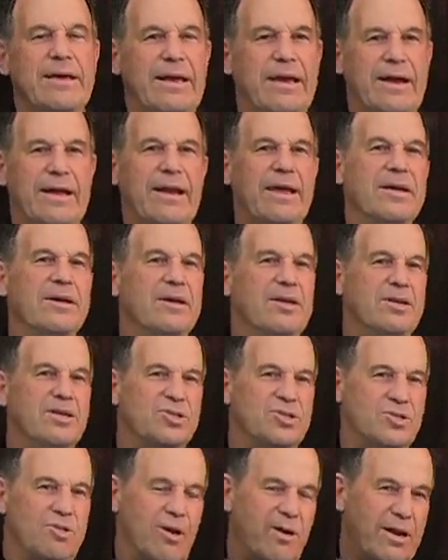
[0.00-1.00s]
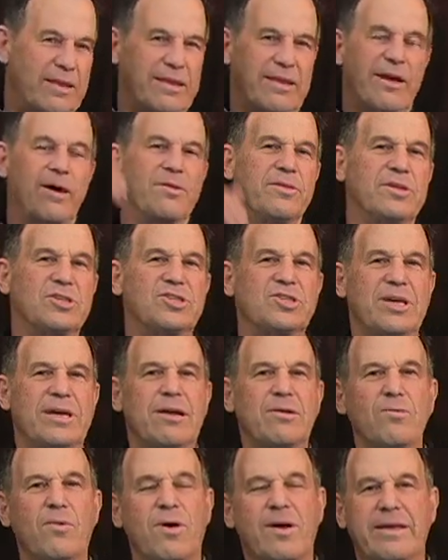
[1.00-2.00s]
And I started down the
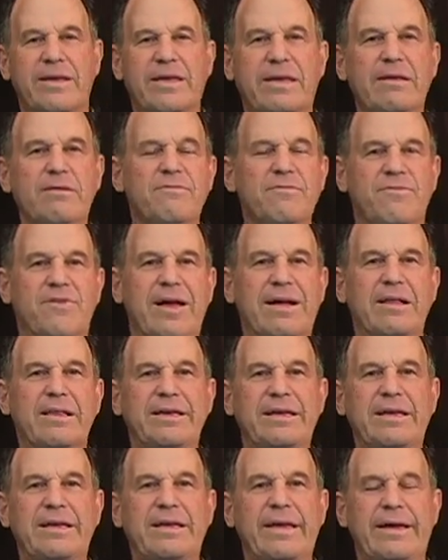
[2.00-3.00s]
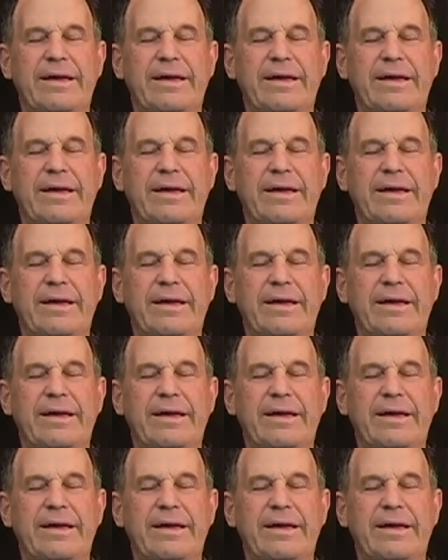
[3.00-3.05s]
San Joaquin Valley